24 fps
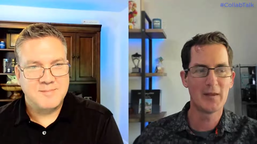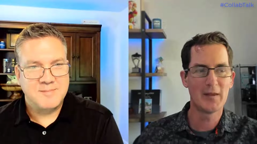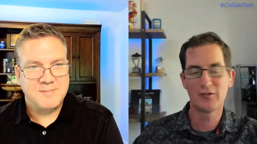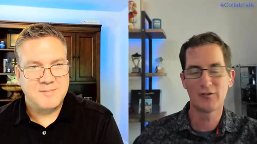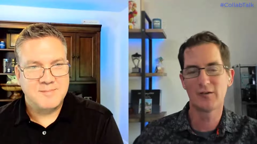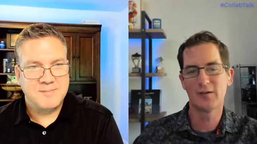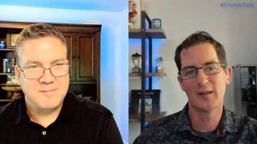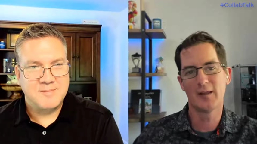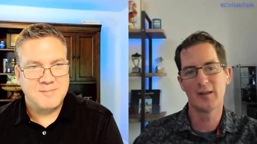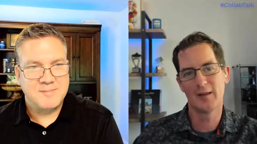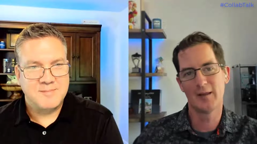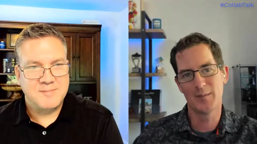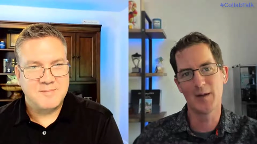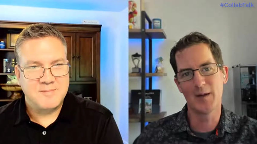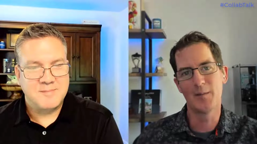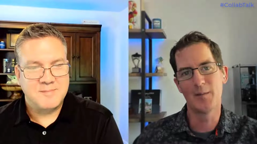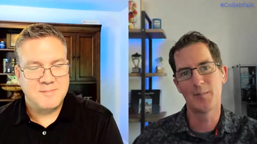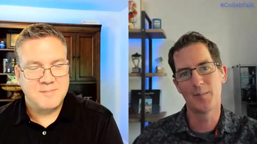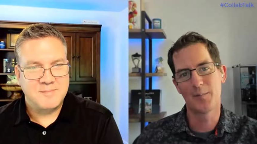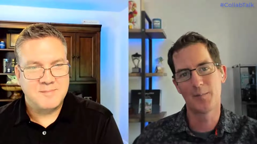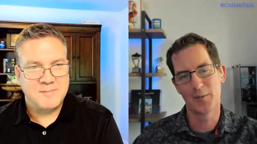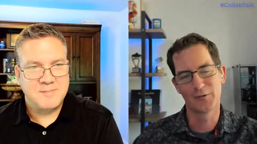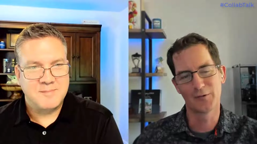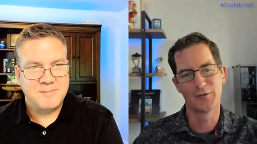Speaker 1: but they should then
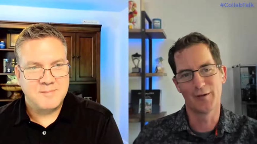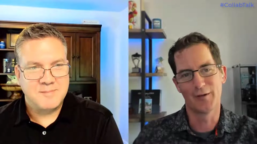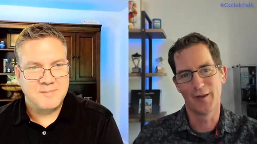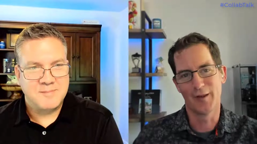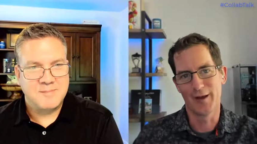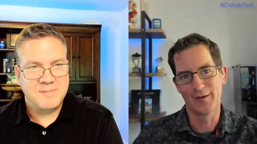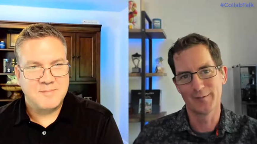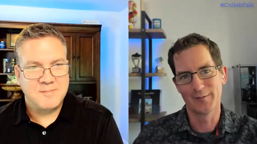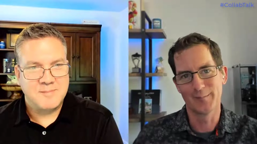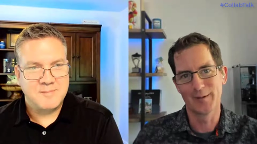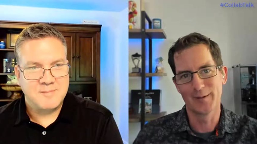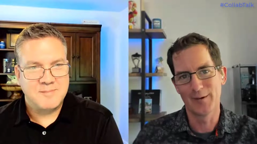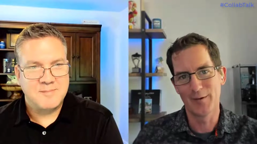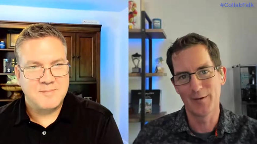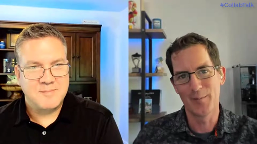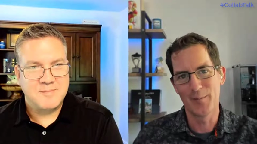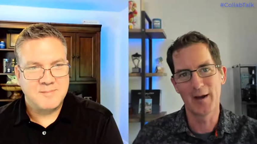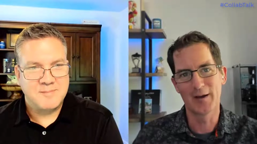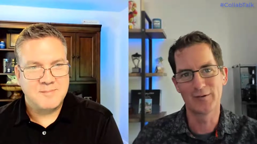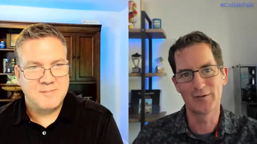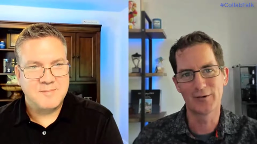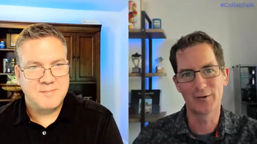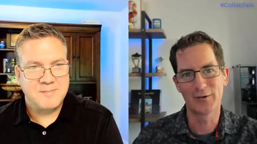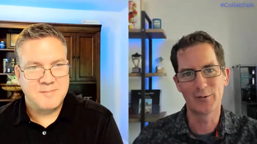be personalized. I mean,
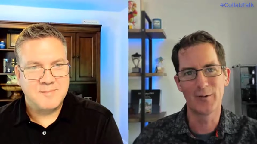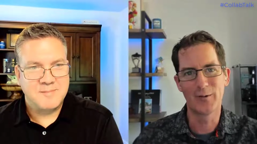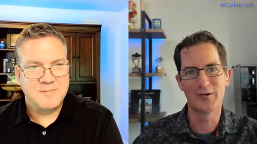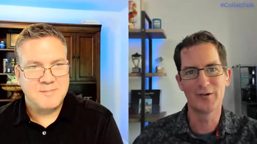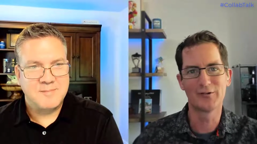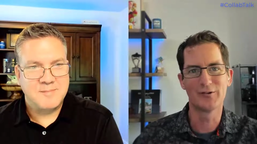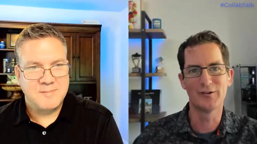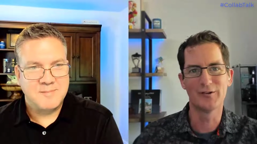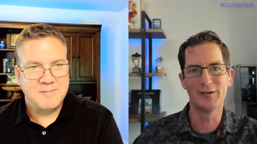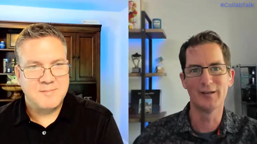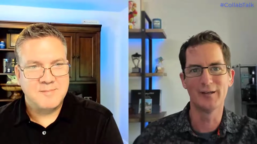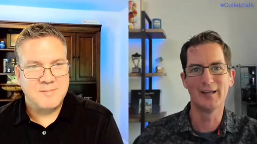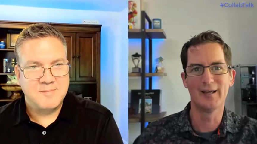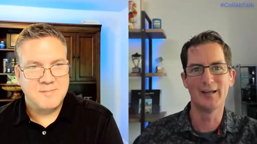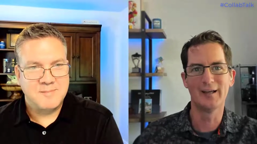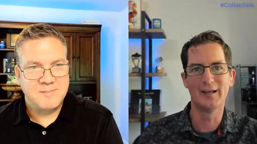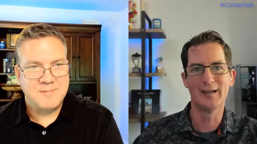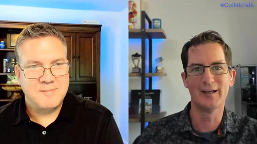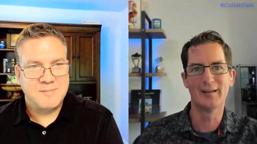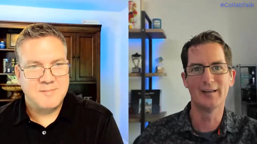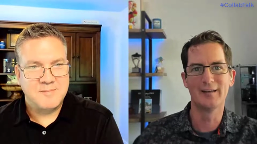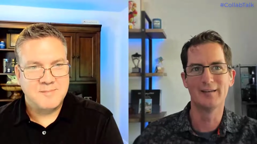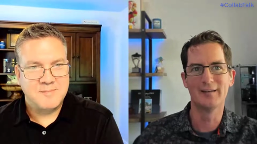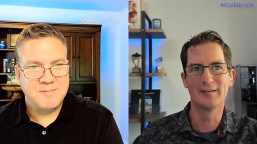going back to your question,
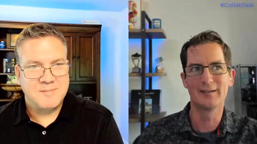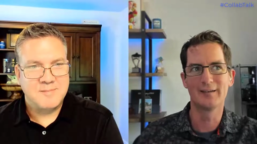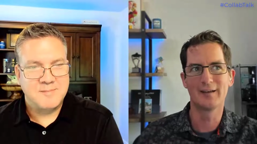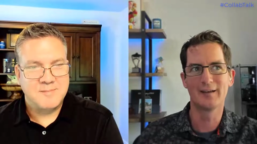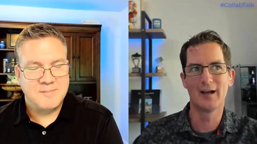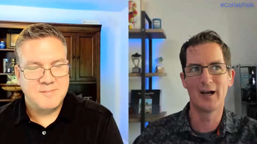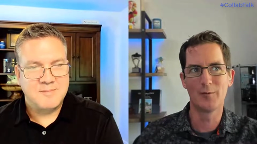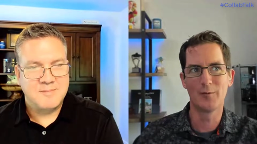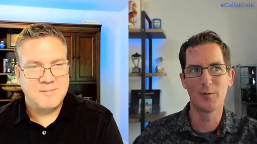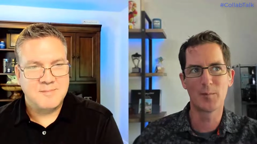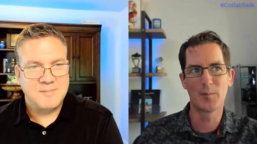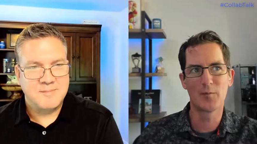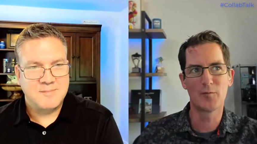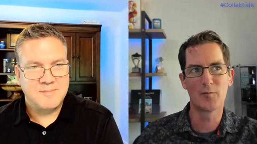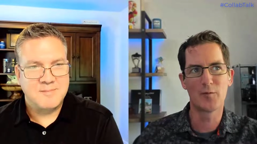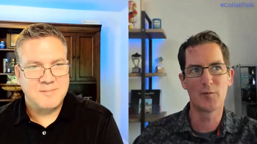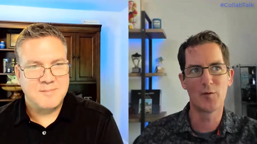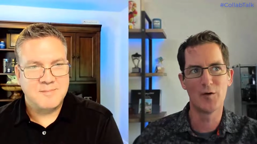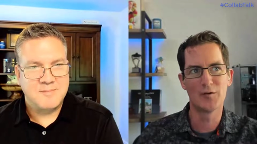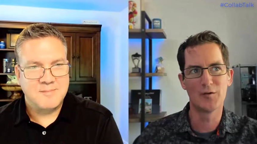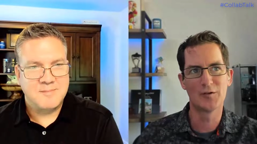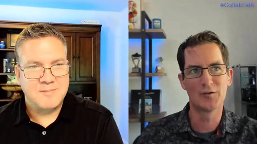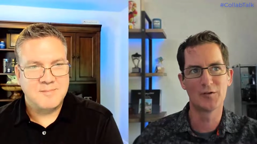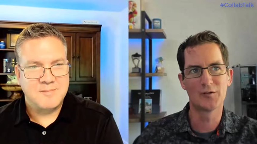and I would
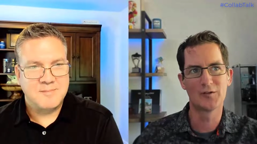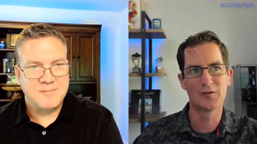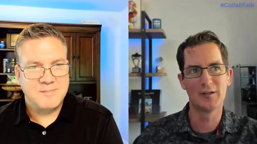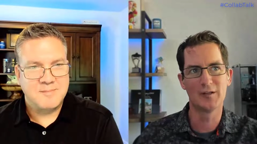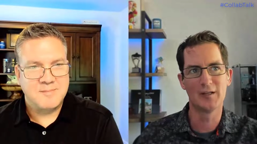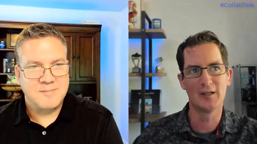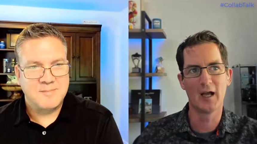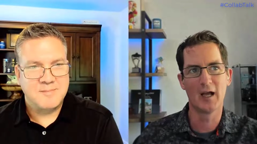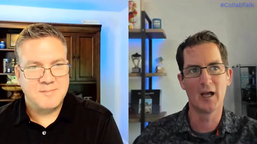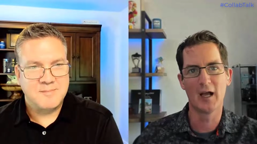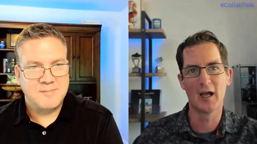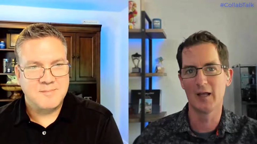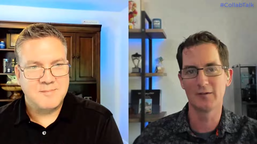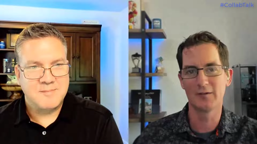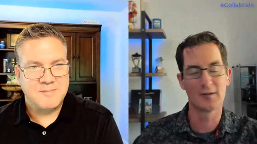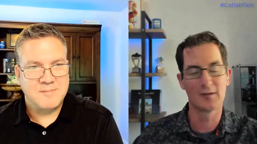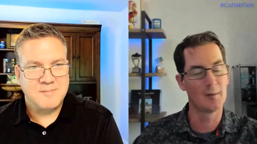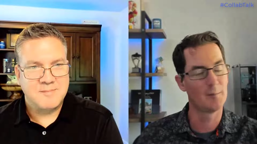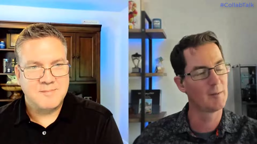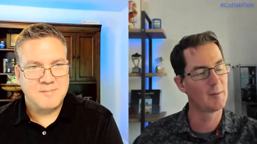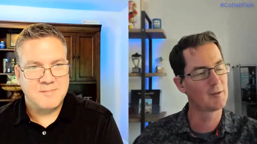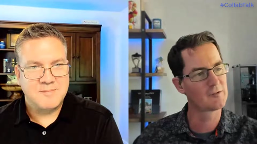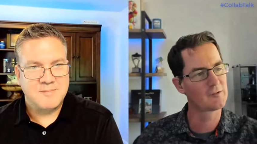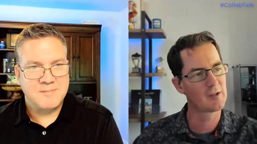prefer to see,
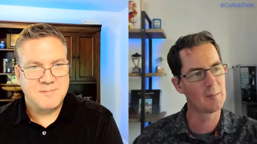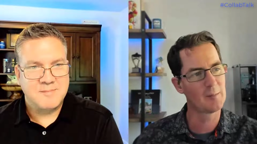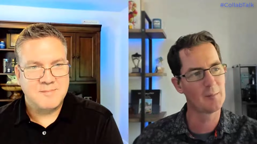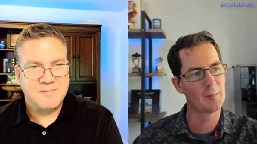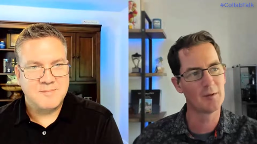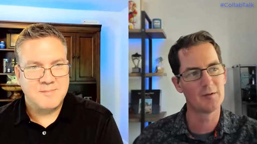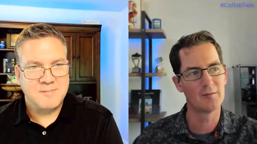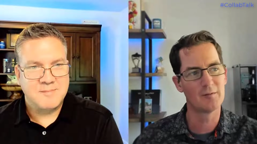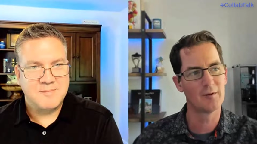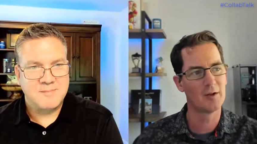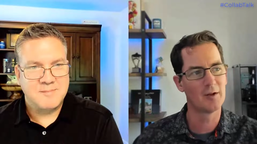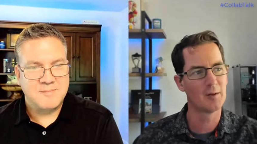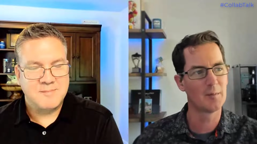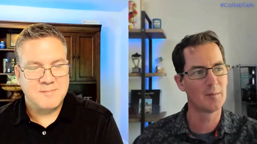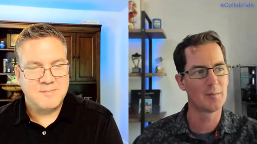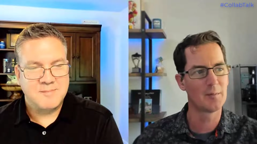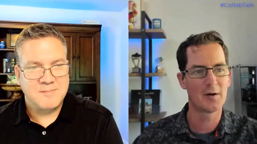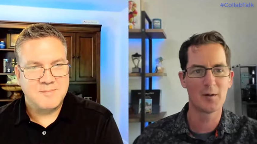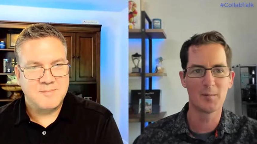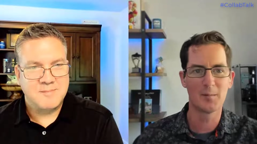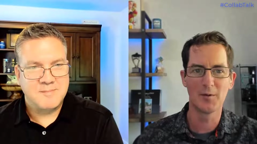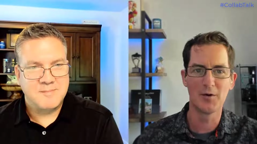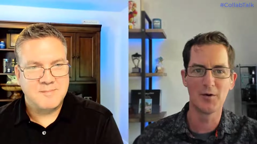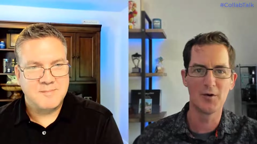as much as I'm a
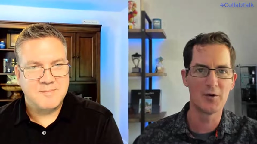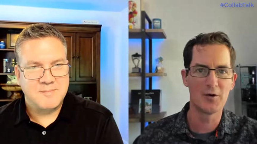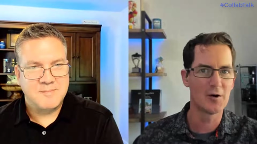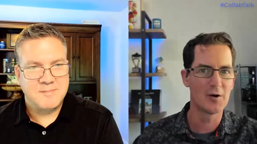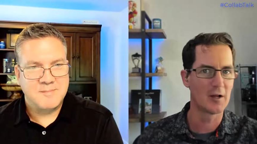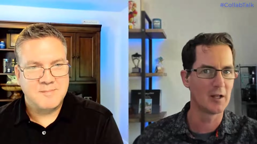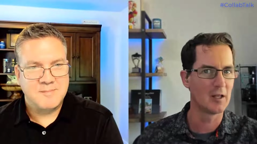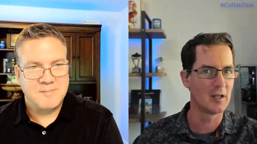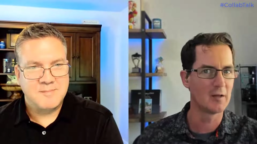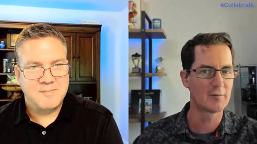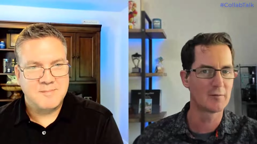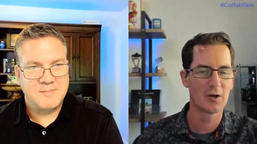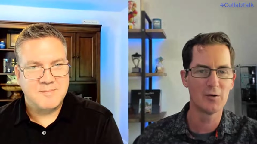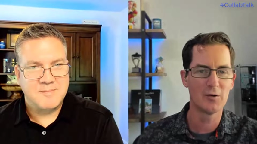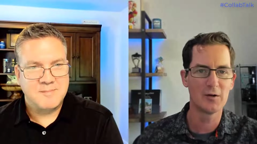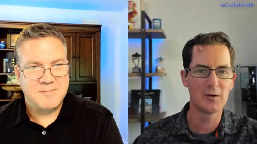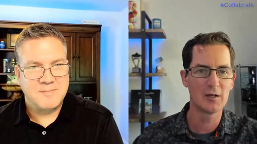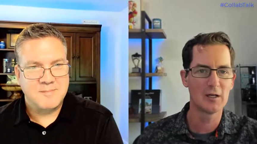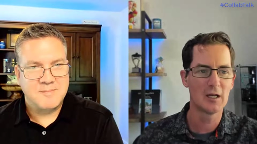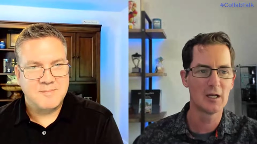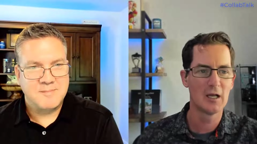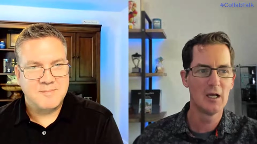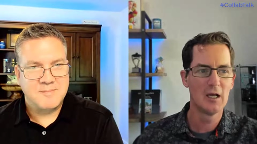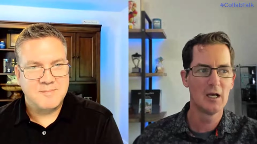developer, I'm a nerd, I love
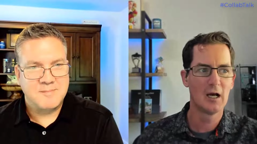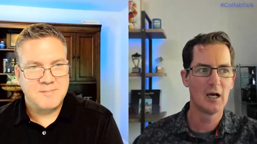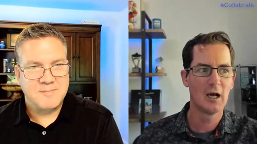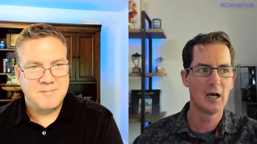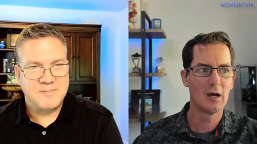coding,